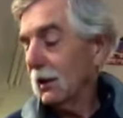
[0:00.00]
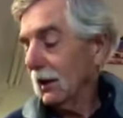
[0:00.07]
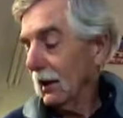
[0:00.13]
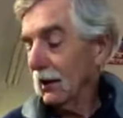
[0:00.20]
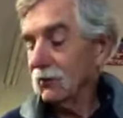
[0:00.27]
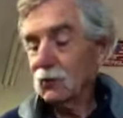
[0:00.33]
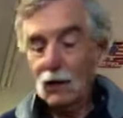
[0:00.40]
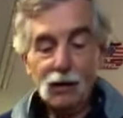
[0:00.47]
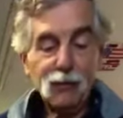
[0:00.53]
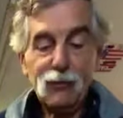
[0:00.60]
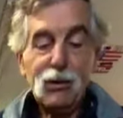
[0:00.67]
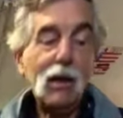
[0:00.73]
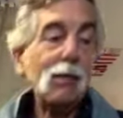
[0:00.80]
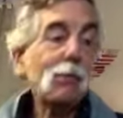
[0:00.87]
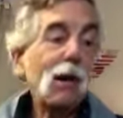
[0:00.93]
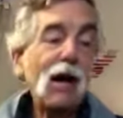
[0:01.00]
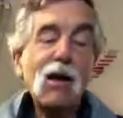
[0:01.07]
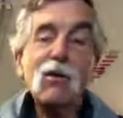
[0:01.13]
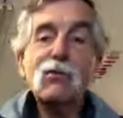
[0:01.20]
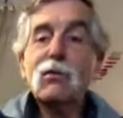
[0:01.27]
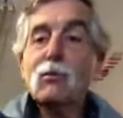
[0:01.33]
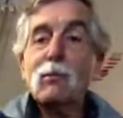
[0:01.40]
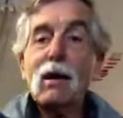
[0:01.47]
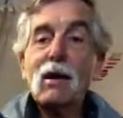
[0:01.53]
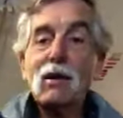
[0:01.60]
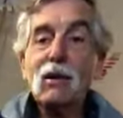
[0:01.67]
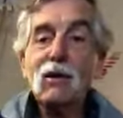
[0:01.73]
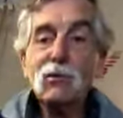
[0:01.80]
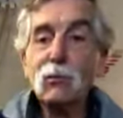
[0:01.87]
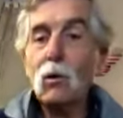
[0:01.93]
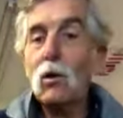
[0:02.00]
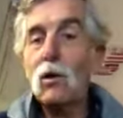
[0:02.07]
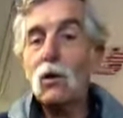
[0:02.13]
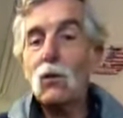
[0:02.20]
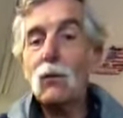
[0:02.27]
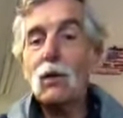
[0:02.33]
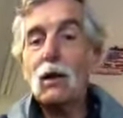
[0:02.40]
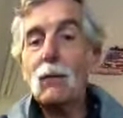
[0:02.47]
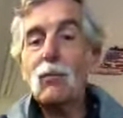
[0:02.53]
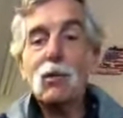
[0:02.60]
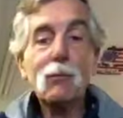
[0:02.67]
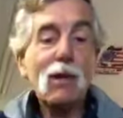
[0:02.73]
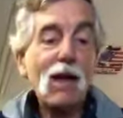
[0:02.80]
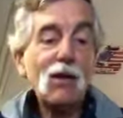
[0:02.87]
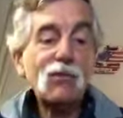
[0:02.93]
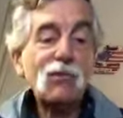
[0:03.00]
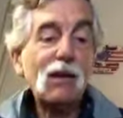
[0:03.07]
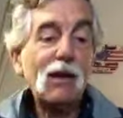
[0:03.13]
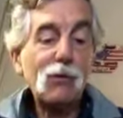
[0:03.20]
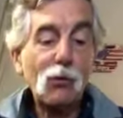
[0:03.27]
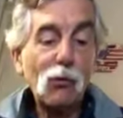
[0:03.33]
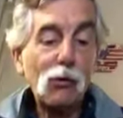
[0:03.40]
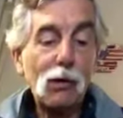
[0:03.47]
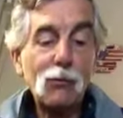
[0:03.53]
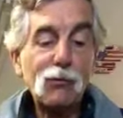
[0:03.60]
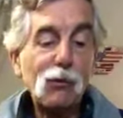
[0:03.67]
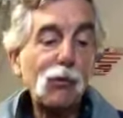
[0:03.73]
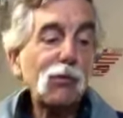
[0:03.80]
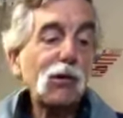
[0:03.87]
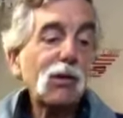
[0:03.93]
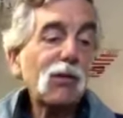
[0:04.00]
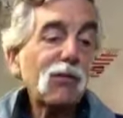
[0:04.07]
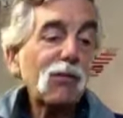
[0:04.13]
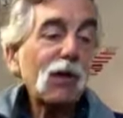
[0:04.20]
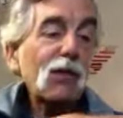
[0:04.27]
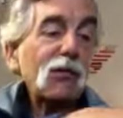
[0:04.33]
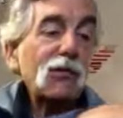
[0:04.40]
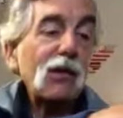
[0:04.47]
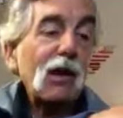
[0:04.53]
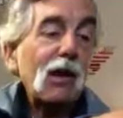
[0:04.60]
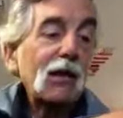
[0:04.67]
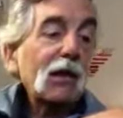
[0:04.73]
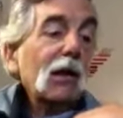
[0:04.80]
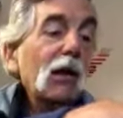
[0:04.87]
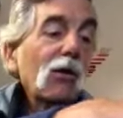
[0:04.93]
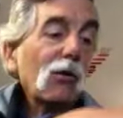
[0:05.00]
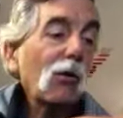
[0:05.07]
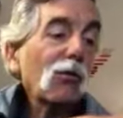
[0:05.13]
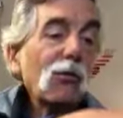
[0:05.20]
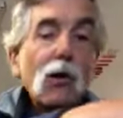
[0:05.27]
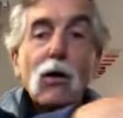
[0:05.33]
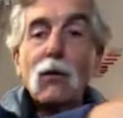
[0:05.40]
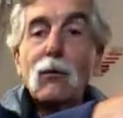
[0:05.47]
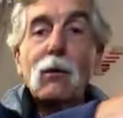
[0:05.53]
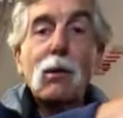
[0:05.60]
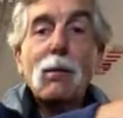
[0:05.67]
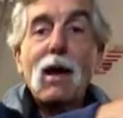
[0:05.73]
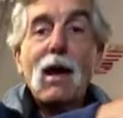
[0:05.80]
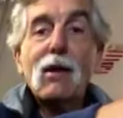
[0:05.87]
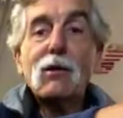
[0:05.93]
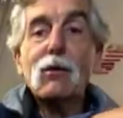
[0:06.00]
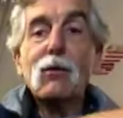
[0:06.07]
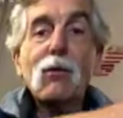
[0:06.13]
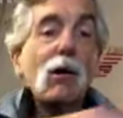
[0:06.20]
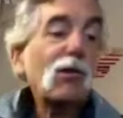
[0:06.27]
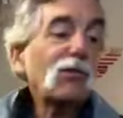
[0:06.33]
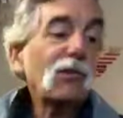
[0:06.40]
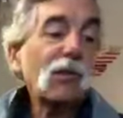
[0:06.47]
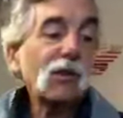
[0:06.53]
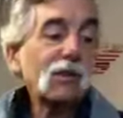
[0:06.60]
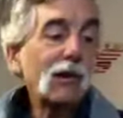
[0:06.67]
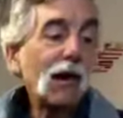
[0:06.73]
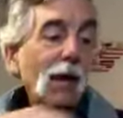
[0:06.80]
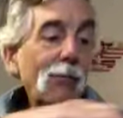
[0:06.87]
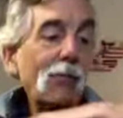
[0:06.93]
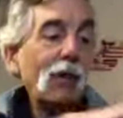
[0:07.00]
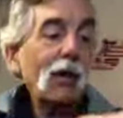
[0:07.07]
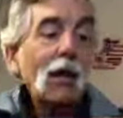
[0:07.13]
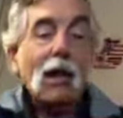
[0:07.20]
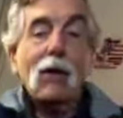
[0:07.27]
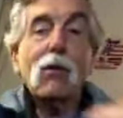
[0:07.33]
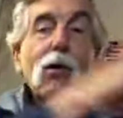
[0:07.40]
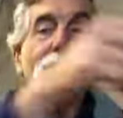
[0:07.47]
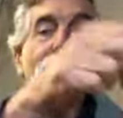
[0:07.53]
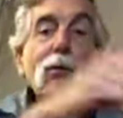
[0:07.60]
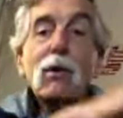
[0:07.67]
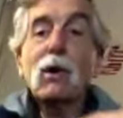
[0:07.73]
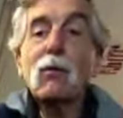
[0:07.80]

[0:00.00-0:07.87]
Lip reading: It's like 10 miles of mechanism all the way up the back side, comes over to the front side, goes all the way back across to the top, and all the way